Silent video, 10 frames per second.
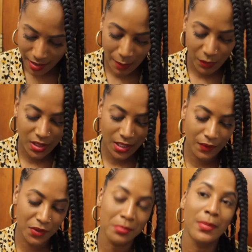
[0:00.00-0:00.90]
I want to
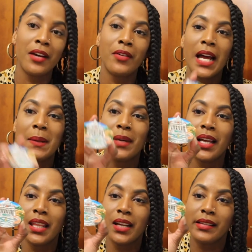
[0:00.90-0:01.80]
give to my
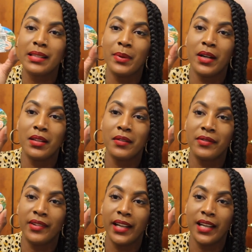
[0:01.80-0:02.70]
grandmother to put on the
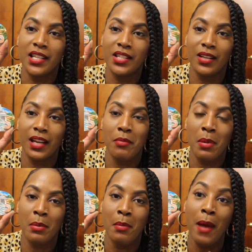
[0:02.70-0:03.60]
fridge so they can
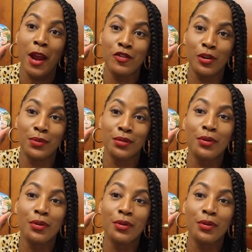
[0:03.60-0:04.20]
remember my trip to